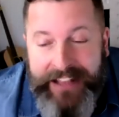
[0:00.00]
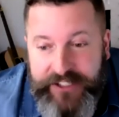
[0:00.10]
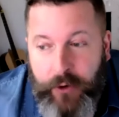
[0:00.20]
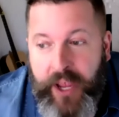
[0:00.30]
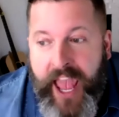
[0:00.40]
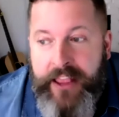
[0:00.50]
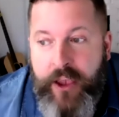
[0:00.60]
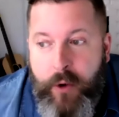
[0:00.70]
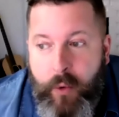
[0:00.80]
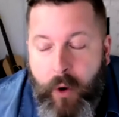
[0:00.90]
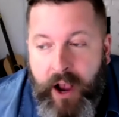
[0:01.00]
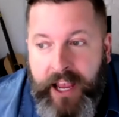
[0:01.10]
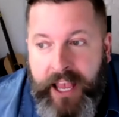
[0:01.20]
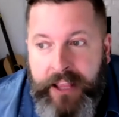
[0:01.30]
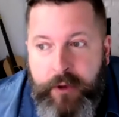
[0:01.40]
so can you
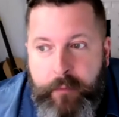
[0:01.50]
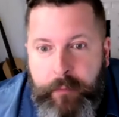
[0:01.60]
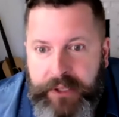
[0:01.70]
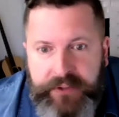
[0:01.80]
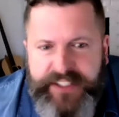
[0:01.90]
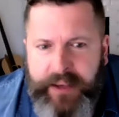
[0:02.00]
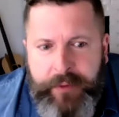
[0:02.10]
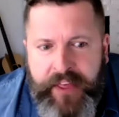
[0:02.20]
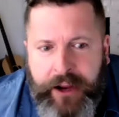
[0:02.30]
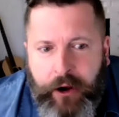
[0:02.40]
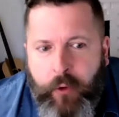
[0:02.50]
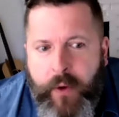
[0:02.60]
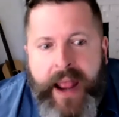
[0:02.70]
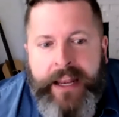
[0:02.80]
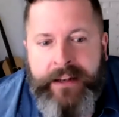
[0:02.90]
build some of that
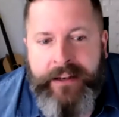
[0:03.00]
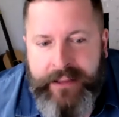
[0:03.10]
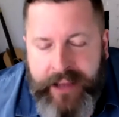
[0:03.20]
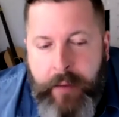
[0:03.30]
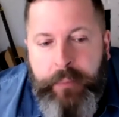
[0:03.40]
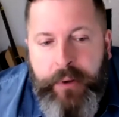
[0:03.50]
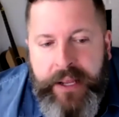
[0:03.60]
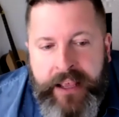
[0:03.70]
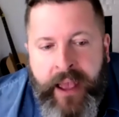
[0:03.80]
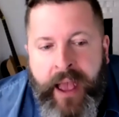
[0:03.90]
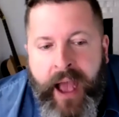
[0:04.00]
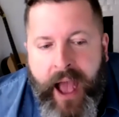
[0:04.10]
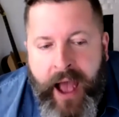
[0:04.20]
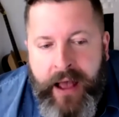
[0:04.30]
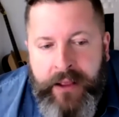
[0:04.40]
grit into the company,
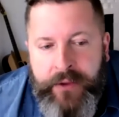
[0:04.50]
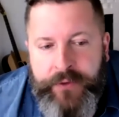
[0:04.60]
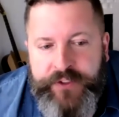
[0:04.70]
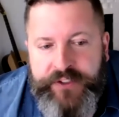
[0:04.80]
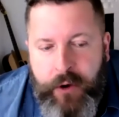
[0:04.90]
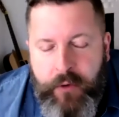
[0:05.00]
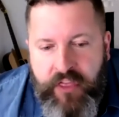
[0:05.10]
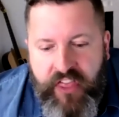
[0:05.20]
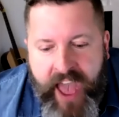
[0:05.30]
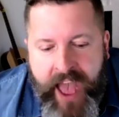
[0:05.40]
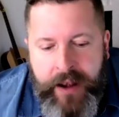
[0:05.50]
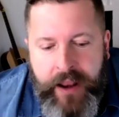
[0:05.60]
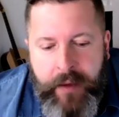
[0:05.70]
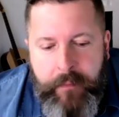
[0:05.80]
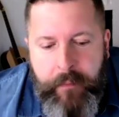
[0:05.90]
so that
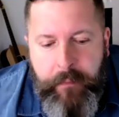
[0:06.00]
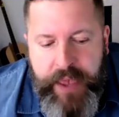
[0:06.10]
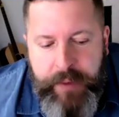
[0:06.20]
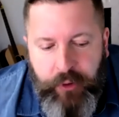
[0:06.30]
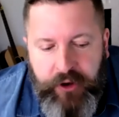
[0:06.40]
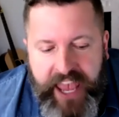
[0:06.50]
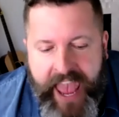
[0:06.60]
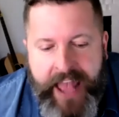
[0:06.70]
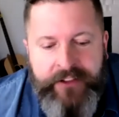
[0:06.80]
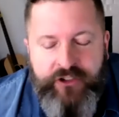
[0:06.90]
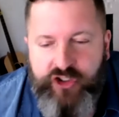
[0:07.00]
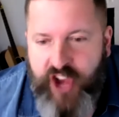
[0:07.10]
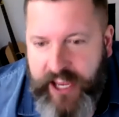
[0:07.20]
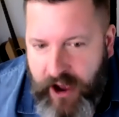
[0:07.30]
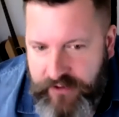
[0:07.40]
people can
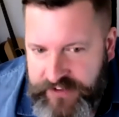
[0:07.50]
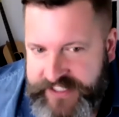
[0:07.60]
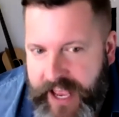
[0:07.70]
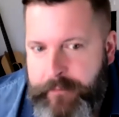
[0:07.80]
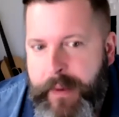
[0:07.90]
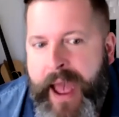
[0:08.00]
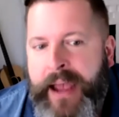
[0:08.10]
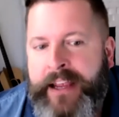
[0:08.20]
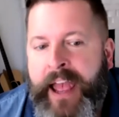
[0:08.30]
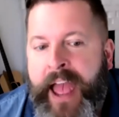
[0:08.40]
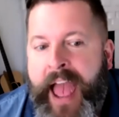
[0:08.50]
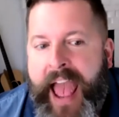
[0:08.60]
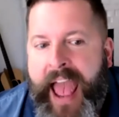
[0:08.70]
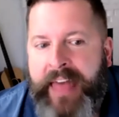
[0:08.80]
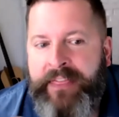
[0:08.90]
shake off a setback
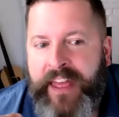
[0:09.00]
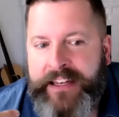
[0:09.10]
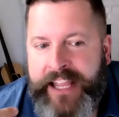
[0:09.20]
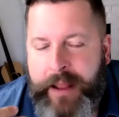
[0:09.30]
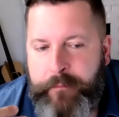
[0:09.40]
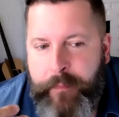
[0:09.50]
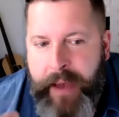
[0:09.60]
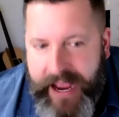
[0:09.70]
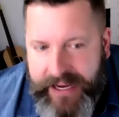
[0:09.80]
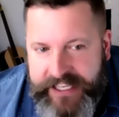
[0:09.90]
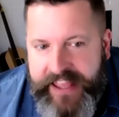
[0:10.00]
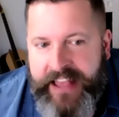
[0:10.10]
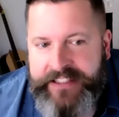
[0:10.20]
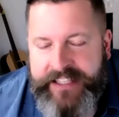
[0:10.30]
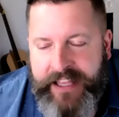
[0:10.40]
and then get back to
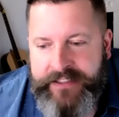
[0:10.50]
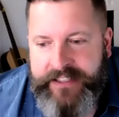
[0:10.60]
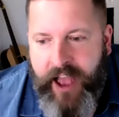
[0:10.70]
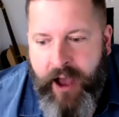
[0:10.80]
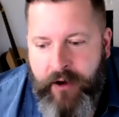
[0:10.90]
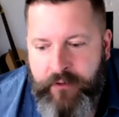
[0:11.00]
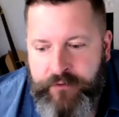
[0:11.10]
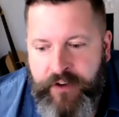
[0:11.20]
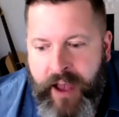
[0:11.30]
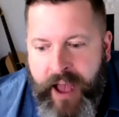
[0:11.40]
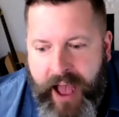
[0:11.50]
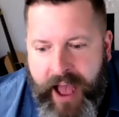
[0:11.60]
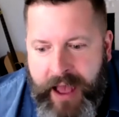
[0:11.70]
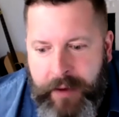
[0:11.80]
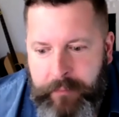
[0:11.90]
that sense of
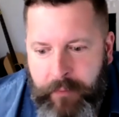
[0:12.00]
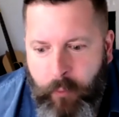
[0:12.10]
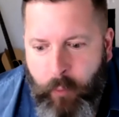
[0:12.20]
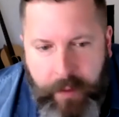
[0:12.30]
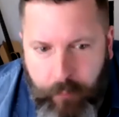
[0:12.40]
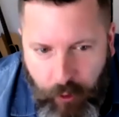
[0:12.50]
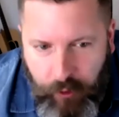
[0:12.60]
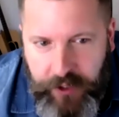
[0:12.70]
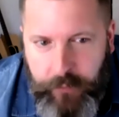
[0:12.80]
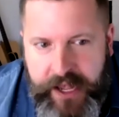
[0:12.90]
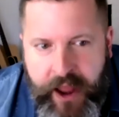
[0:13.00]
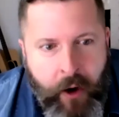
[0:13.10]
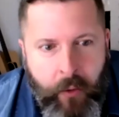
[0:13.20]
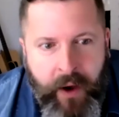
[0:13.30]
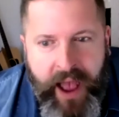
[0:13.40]
what more can we
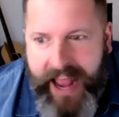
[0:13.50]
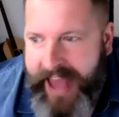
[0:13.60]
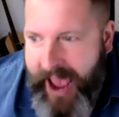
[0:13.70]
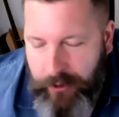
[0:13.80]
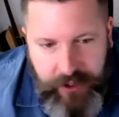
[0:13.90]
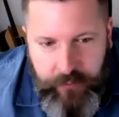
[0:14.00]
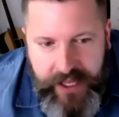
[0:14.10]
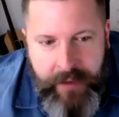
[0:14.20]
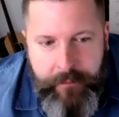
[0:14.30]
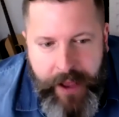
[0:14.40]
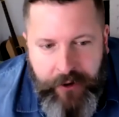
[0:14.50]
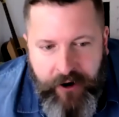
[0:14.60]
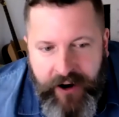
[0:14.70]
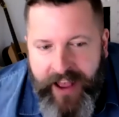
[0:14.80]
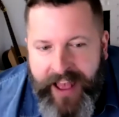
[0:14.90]
know and how can we get
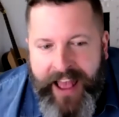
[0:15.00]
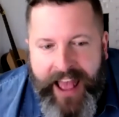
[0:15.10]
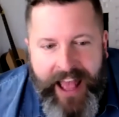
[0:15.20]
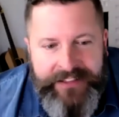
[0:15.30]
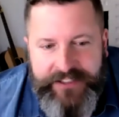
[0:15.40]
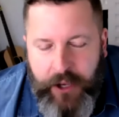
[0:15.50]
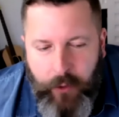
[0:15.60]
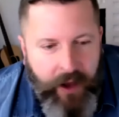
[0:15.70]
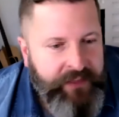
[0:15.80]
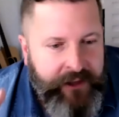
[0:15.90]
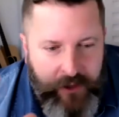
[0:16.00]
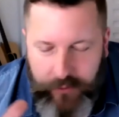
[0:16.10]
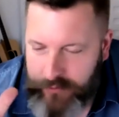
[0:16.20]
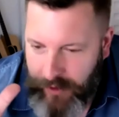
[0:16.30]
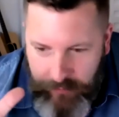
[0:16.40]
better? And so I think
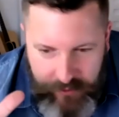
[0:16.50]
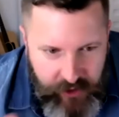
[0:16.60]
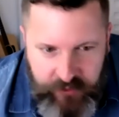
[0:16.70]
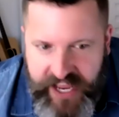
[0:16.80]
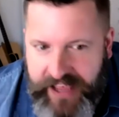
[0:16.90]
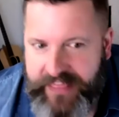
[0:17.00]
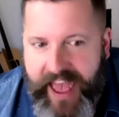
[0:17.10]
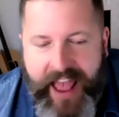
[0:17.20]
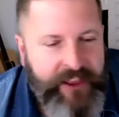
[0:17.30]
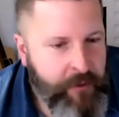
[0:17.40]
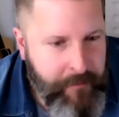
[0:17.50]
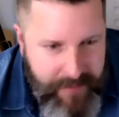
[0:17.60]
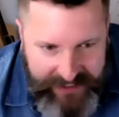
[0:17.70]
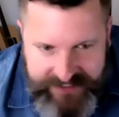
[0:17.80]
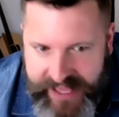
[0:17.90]
you take that, you
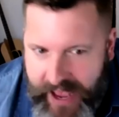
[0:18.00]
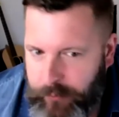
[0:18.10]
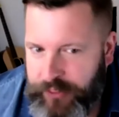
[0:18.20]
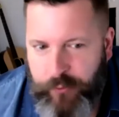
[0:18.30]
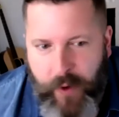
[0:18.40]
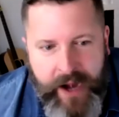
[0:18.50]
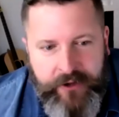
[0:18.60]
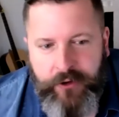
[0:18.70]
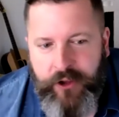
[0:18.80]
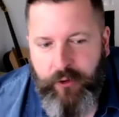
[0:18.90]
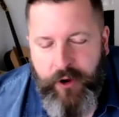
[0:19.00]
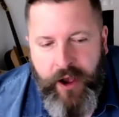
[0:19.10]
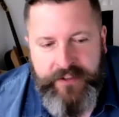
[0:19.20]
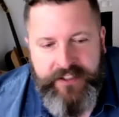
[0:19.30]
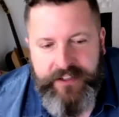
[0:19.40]
mix that with the radical
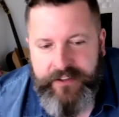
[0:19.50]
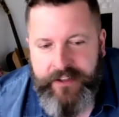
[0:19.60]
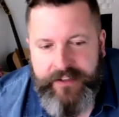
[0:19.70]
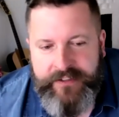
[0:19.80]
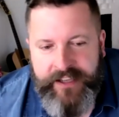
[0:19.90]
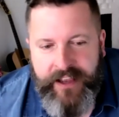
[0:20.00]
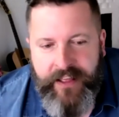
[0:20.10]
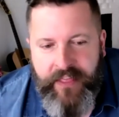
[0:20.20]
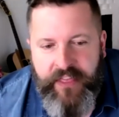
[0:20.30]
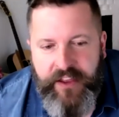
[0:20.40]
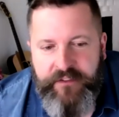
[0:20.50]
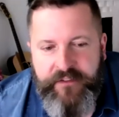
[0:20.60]
curiosity that